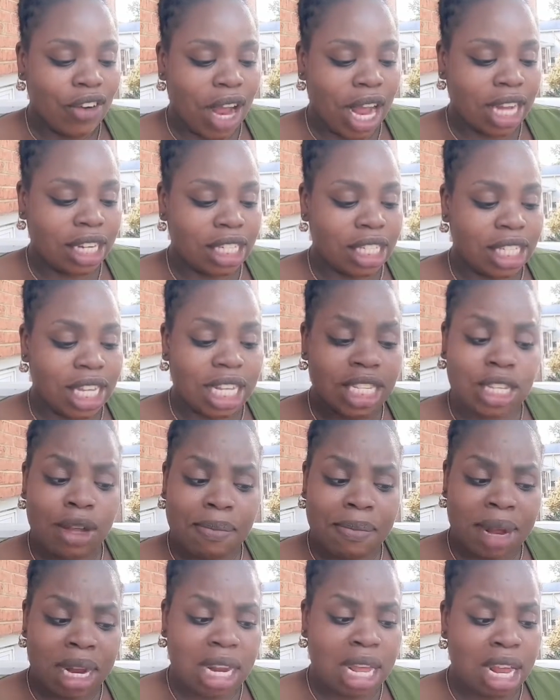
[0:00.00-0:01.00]
Right? She said,
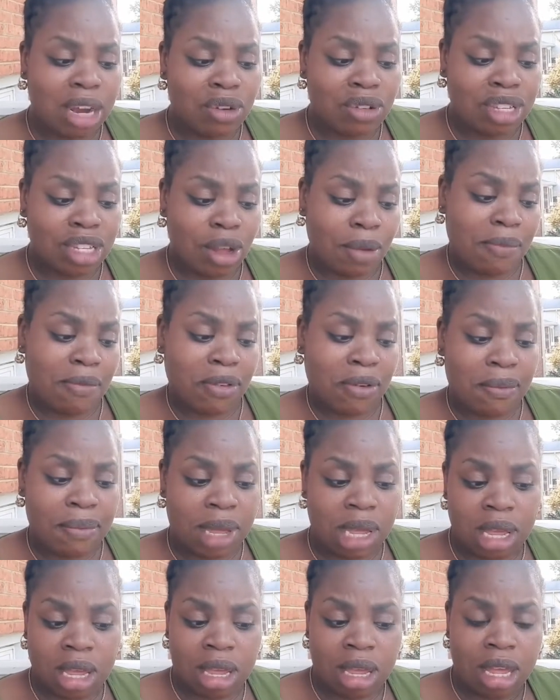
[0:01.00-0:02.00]
somebody do something for
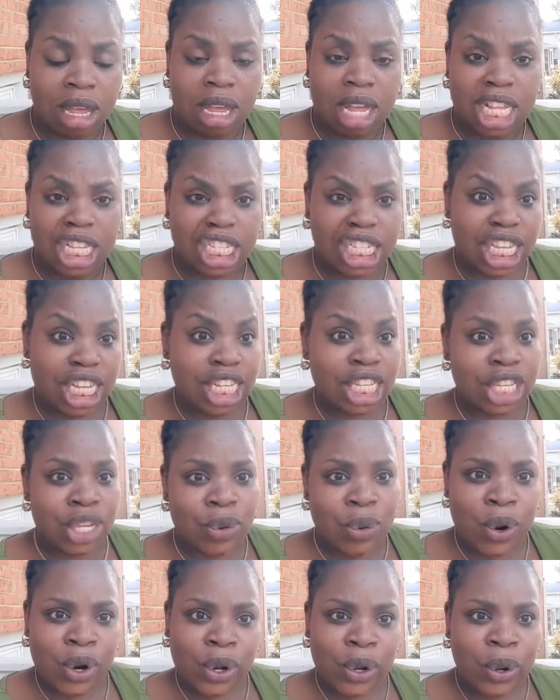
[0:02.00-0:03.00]
me since
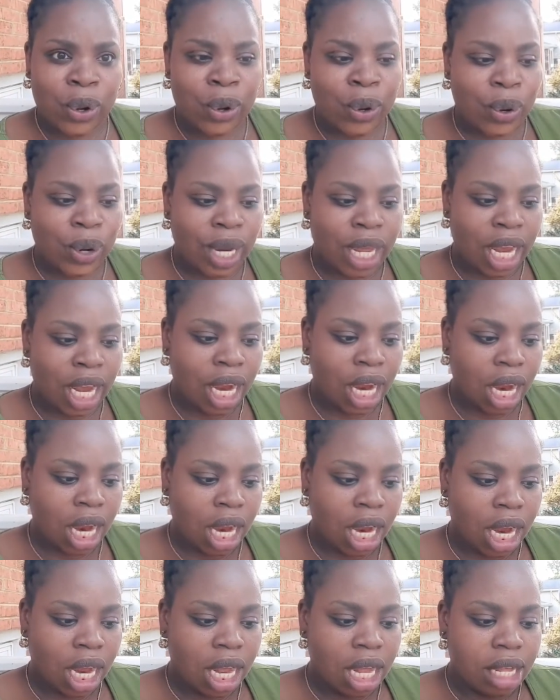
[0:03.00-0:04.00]
you want to go
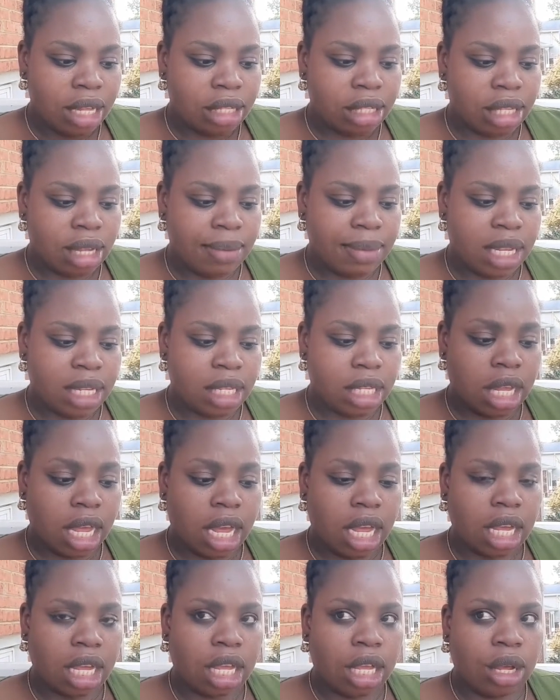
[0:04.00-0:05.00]
there. So me's
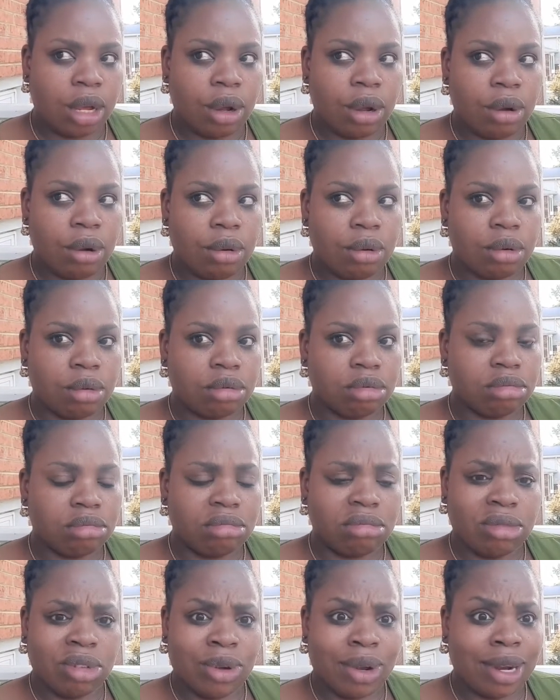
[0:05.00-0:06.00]
like, yo,
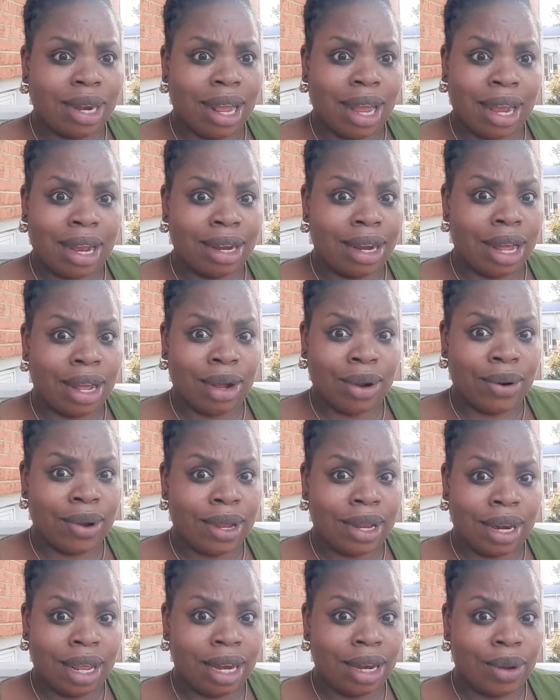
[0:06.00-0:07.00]
you're not
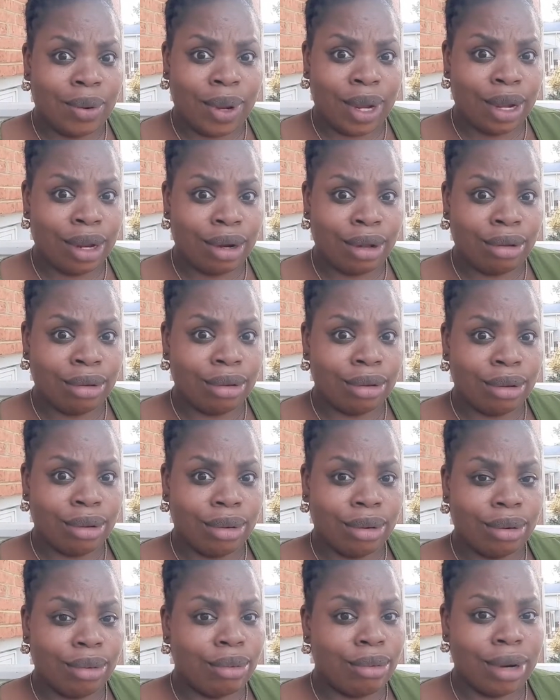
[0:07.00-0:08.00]
going anywhere, no?
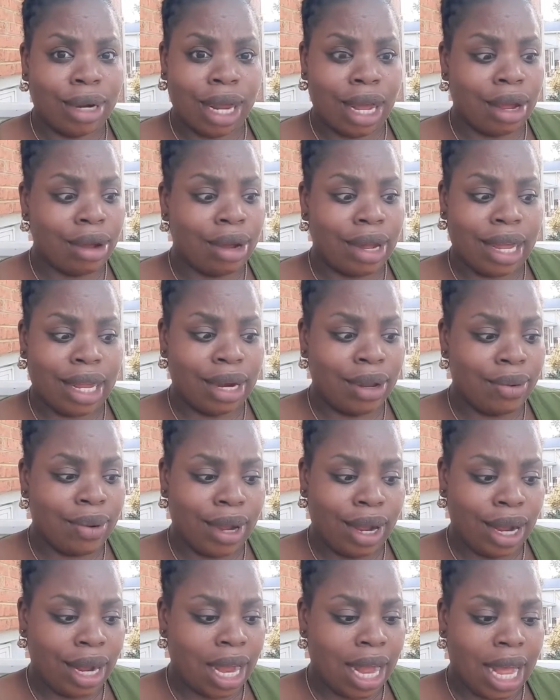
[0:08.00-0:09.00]
We're not going
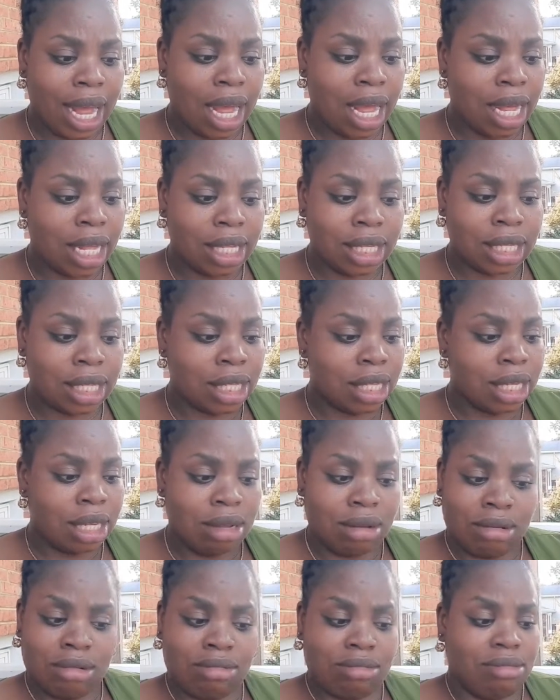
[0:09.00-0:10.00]
anywhere because
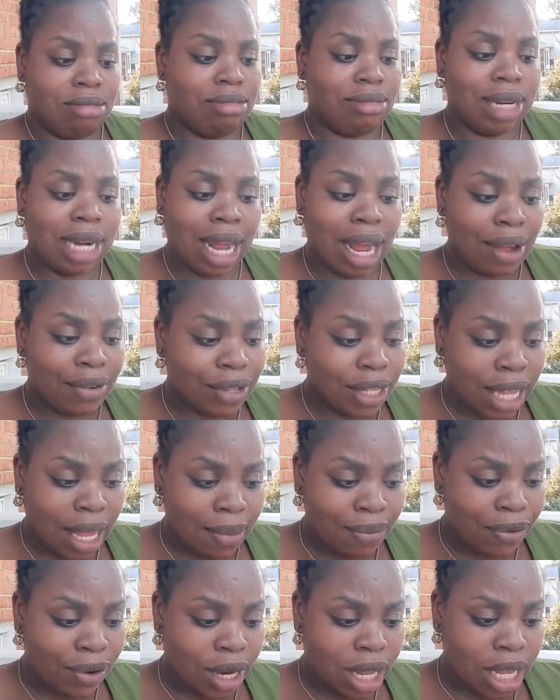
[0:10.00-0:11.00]
I don't have
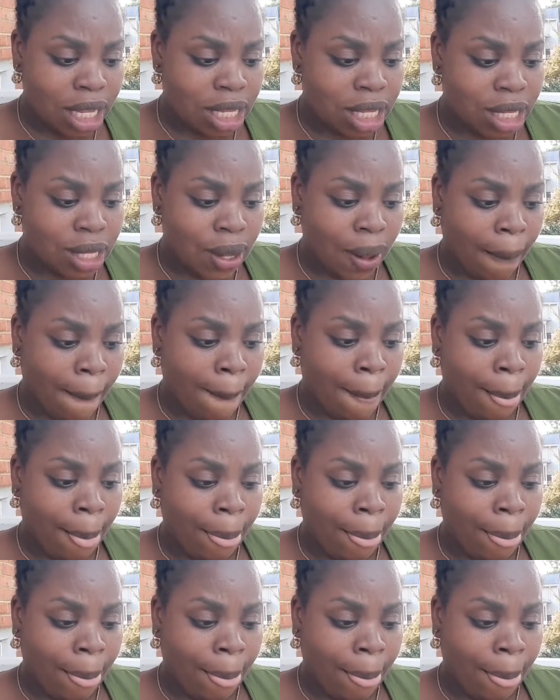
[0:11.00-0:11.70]
time for this.